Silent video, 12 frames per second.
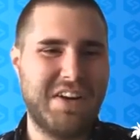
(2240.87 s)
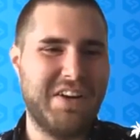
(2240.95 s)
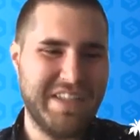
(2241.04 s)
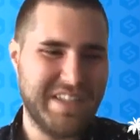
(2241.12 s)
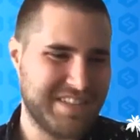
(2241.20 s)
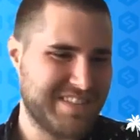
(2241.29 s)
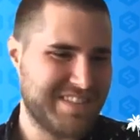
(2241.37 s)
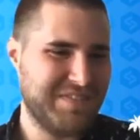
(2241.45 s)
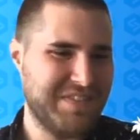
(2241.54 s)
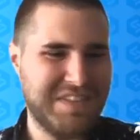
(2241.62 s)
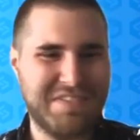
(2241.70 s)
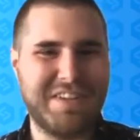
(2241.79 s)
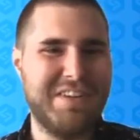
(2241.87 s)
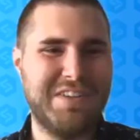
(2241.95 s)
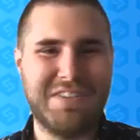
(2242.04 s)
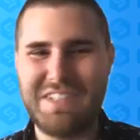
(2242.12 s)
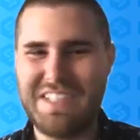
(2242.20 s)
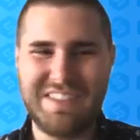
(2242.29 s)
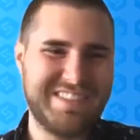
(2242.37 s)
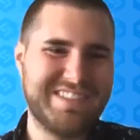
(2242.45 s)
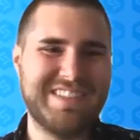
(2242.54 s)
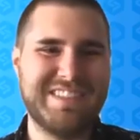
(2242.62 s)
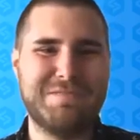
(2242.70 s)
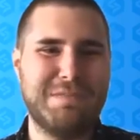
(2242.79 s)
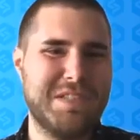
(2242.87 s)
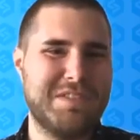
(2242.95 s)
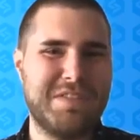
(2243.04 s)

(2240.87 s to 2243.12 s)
Oh, here's a snippet of code, or here's this piece,